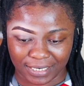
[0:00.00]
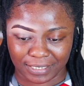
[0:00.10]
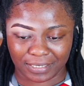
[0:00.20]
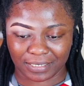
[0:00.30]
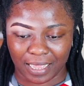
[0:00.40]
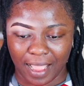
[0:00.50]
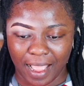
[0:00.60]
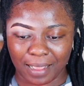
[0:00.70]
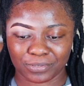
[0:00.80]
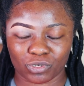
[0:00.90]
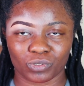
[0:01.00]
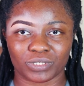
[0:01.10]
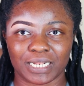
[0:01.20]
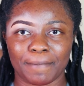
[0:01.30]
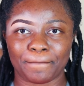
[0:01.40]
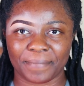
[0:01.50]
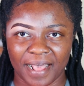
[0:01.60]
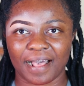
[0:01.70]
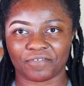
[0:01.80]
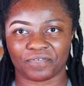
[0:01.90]
This is absolutely
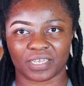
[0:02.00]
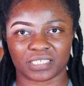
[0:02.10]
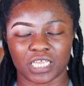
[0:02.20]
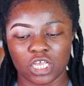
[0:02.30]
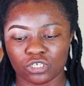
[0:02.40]
perfect.